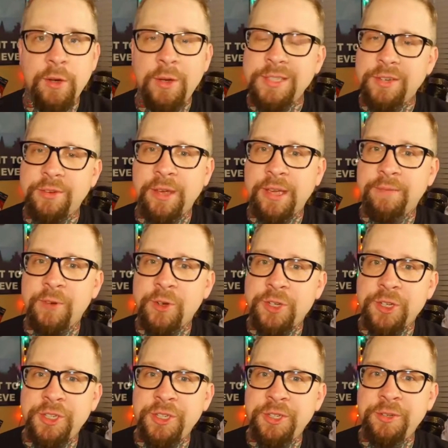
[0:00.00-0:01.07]
Noisy Cricket
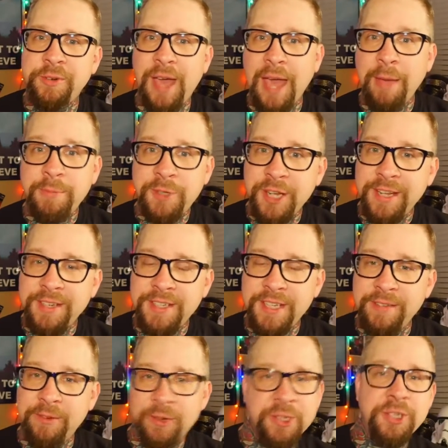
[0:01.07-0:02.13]
version 2,
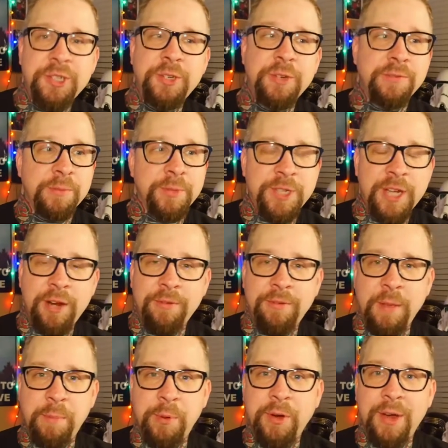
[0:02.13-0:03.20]
MGNT version 2 from Shadow
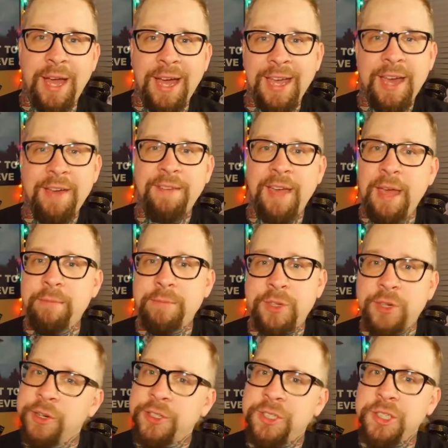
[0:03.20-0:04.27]
Vapor. I have
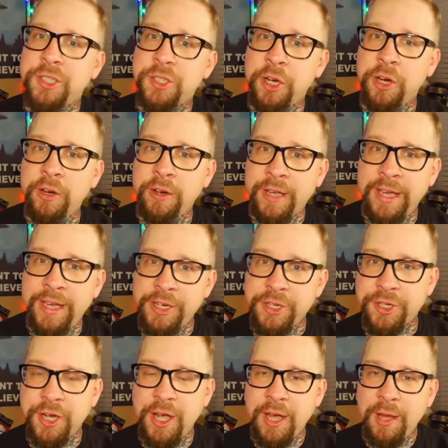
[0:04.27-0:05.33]
M-Turk's
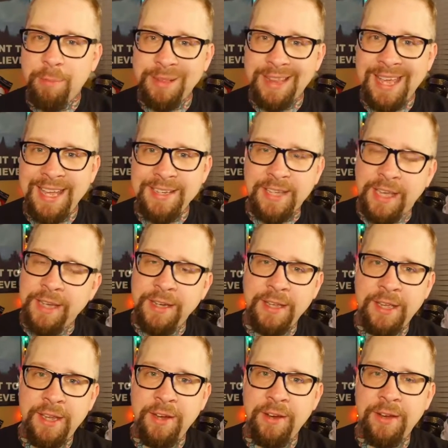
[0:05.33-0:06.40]
Turkish blend in
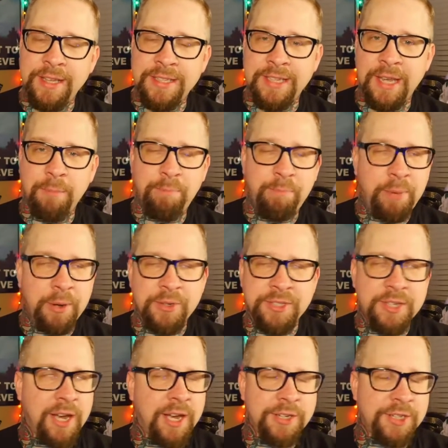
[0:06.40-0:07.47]
here. It's a
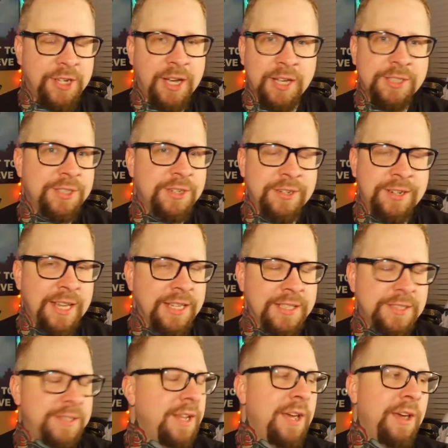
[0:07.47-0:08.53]
butterscotch custard.
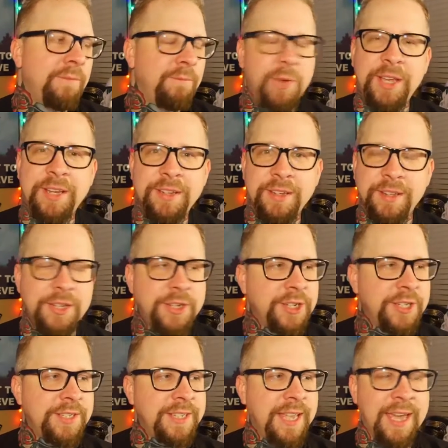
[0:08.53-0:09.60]
It's freaking
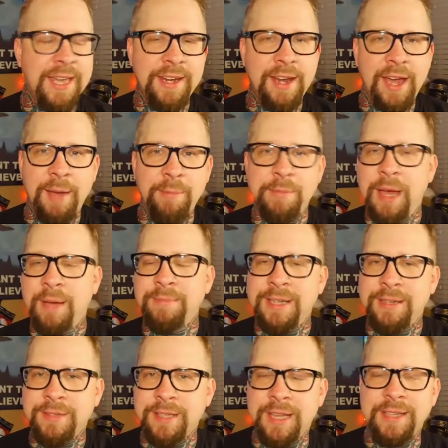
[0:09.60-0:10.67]
delicious, and I'm
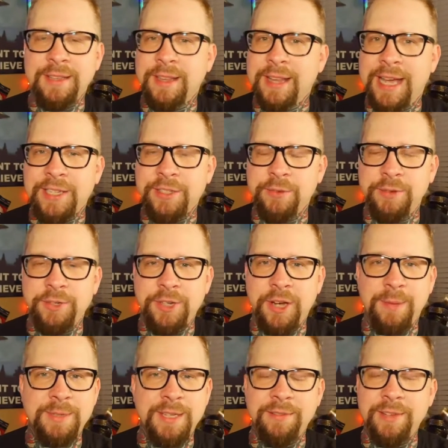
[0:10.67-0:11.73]
down to like the last 3
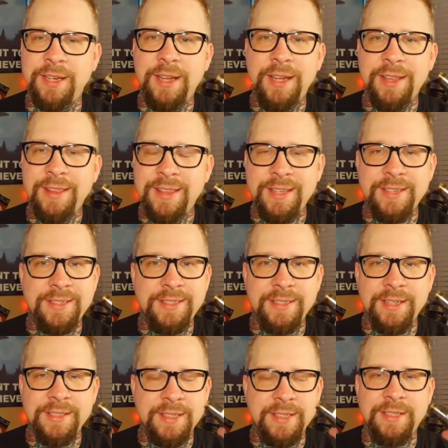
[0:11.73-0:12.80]
drops of it. This
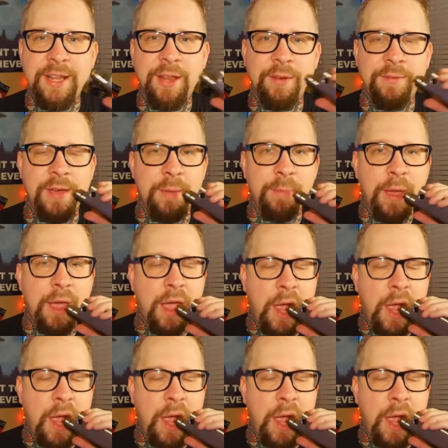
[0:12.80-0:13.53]
is a stellar vape.